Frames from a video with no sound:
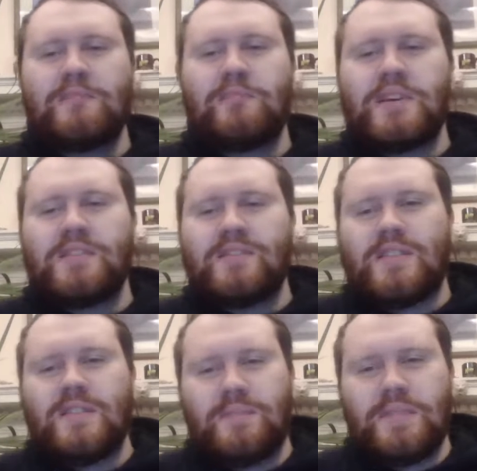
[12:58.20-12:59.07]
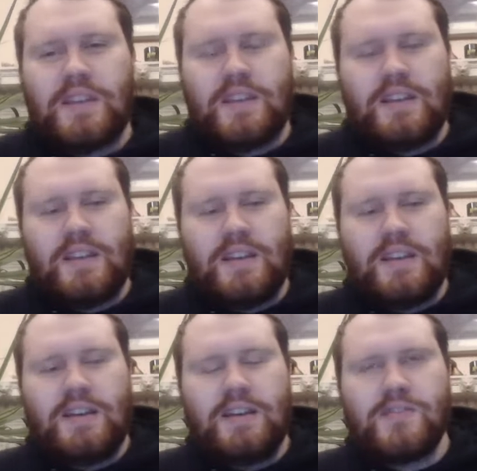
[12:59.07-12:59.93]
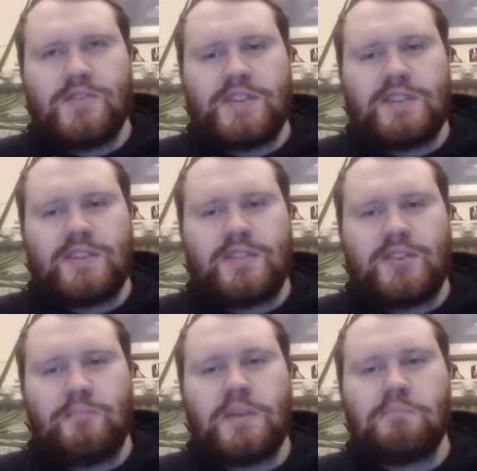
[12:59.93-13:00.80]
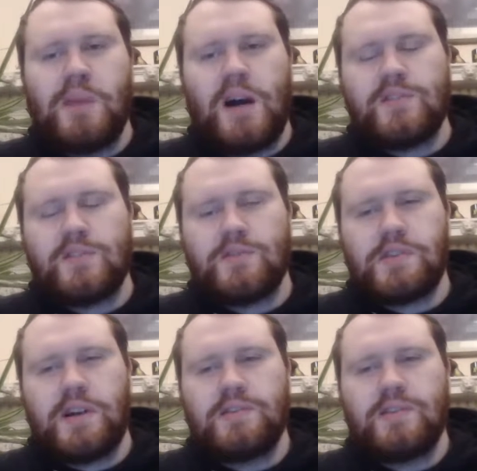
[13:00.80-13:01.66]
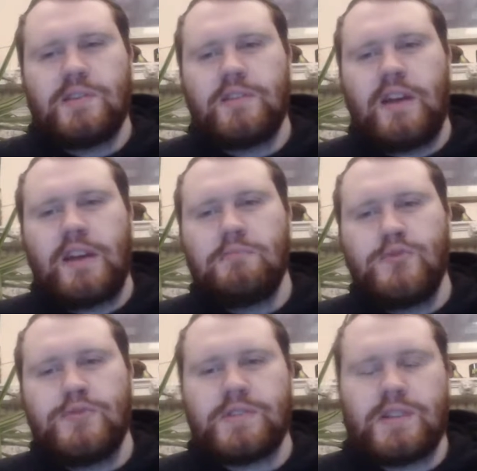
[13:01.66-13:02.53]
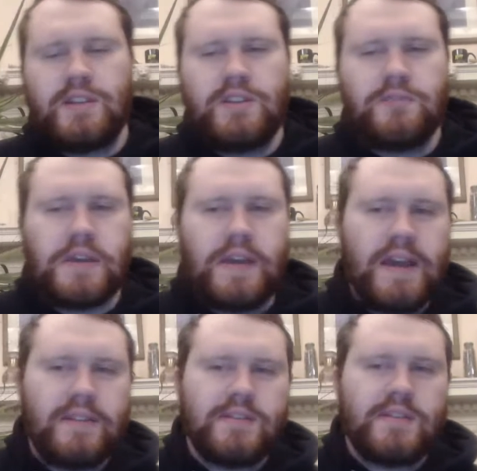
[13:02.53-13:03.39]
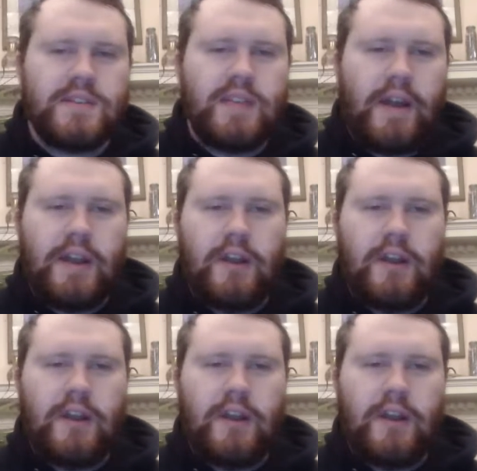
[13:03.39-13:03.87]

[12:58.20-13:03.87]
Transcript: But it turns out that there are big monsters hunting any mutants that near the gates in that